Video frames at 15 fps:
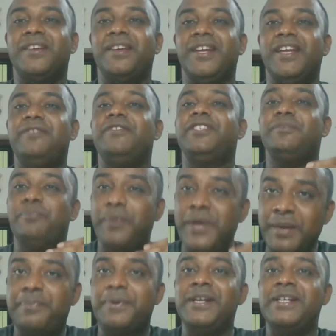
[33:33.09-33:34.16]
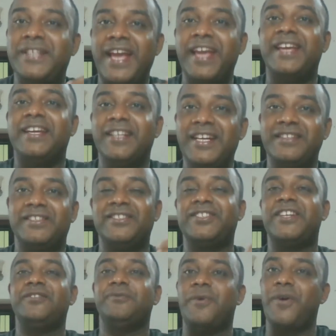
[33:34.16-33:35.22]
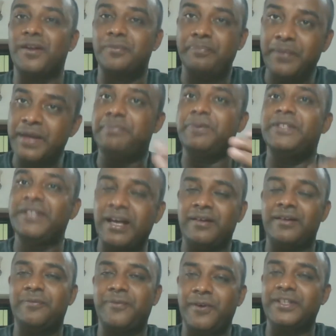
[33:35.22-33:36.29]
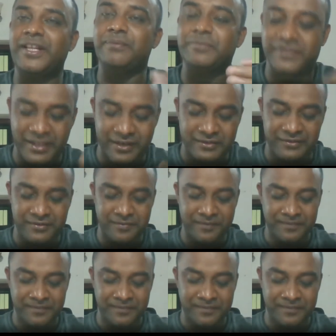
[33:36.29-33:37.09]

in which people take decisions for themselves,